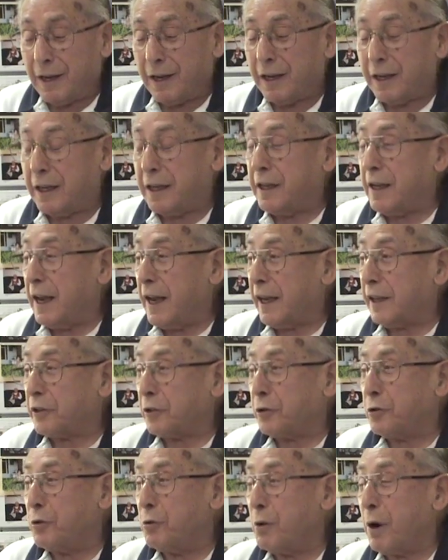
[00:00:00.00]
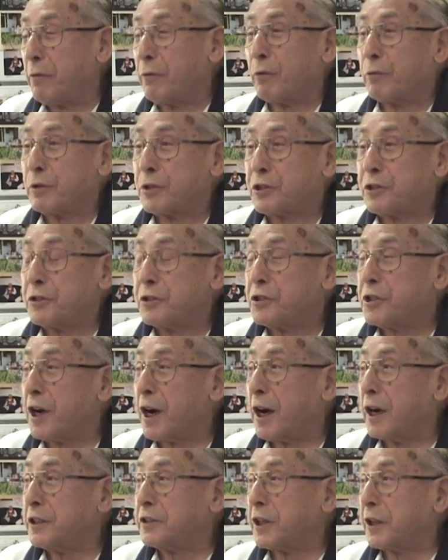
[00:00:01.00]
he handed whoever was in
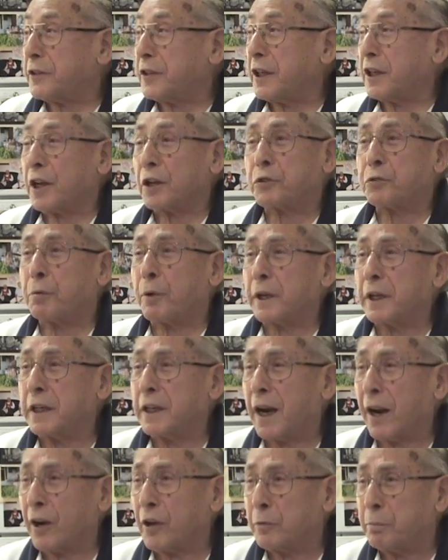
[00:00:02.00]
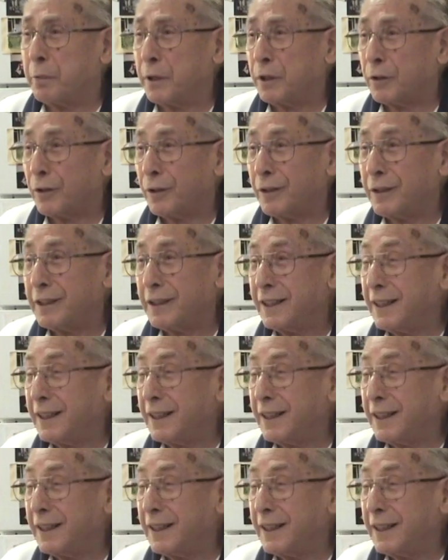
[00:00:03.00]
charge, I think, a $20 bill.